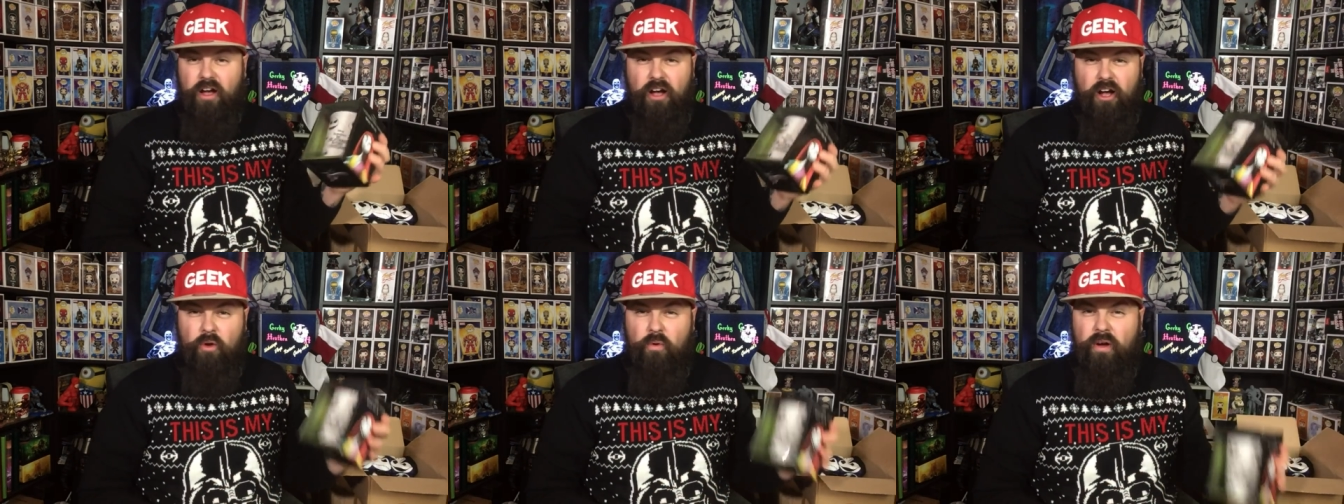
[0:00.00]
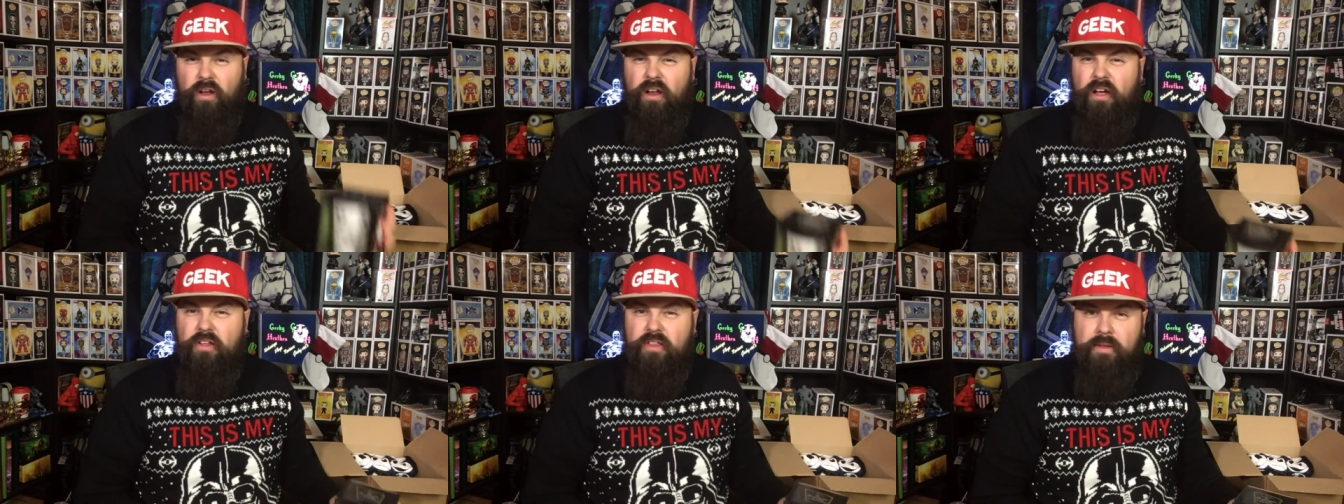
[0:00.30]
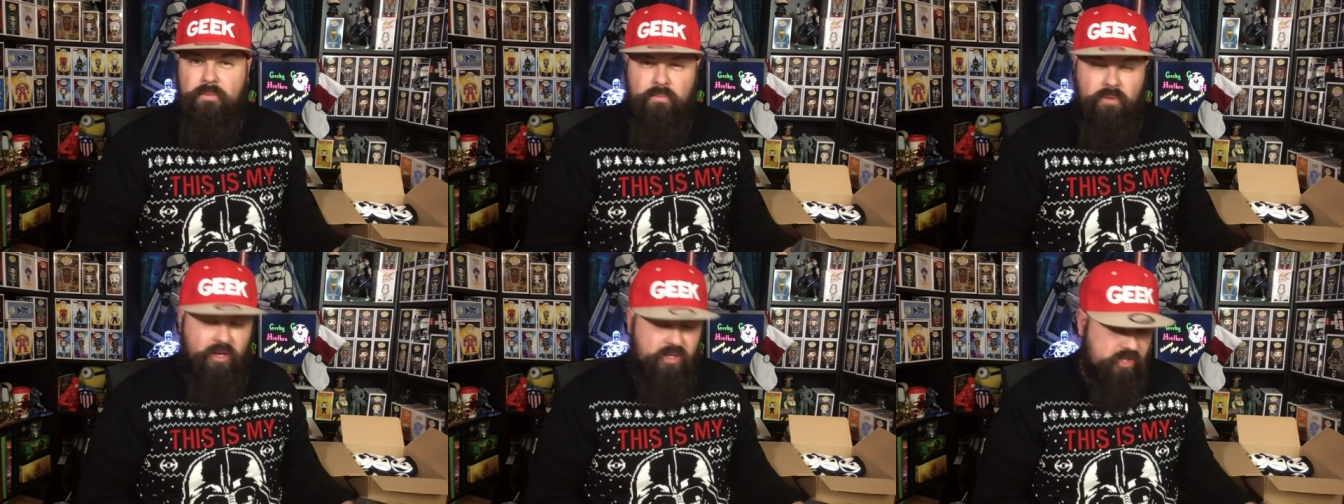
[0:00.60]
I quite like
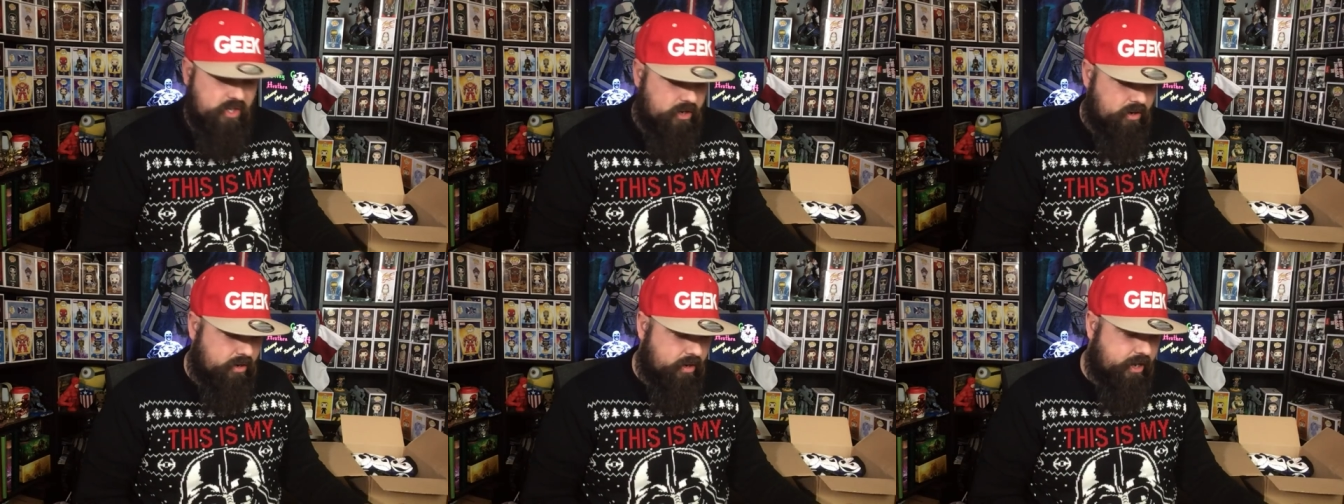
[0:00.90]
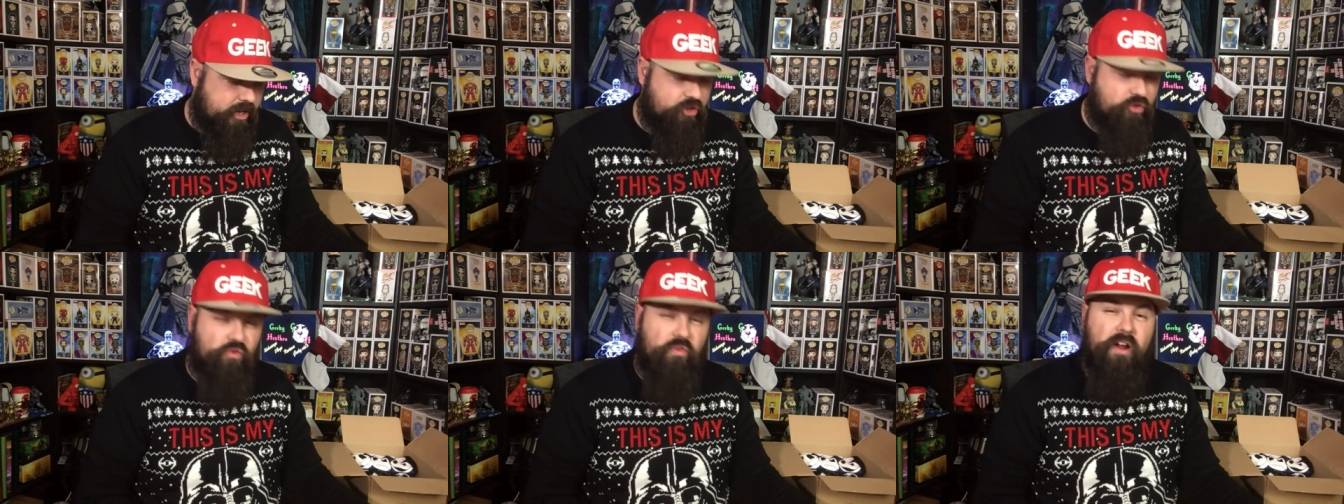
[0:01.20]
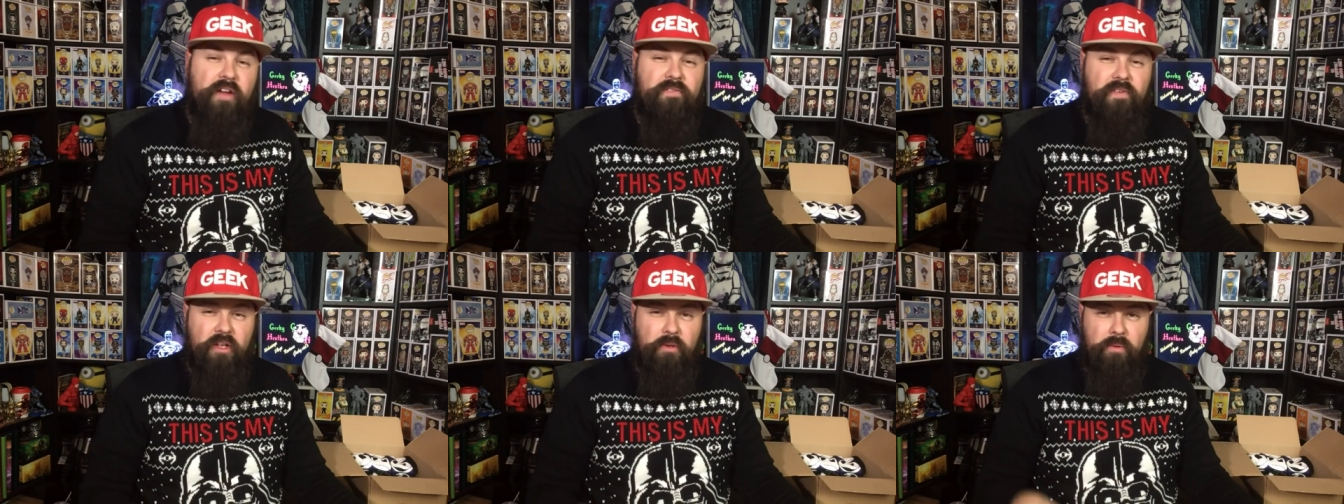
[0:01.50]
them mugs. I don't like
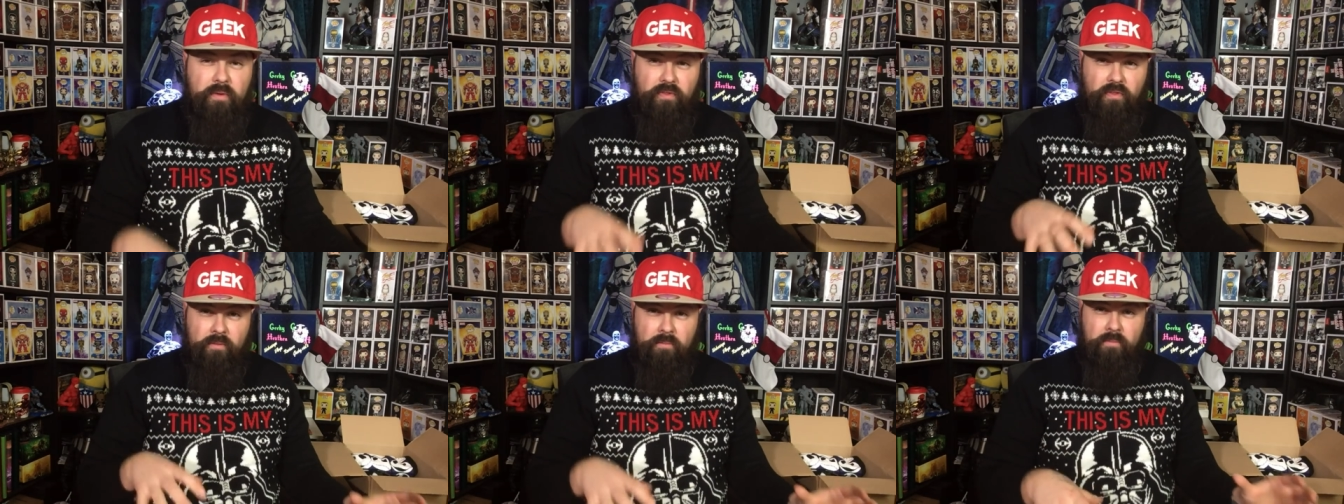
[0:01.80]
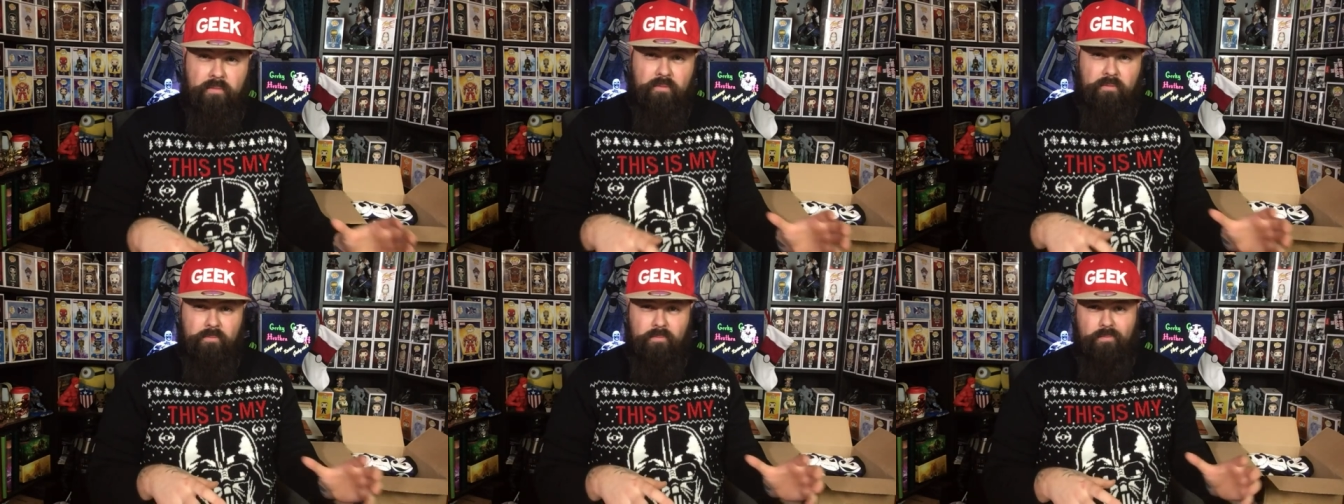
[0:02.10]
travelling with them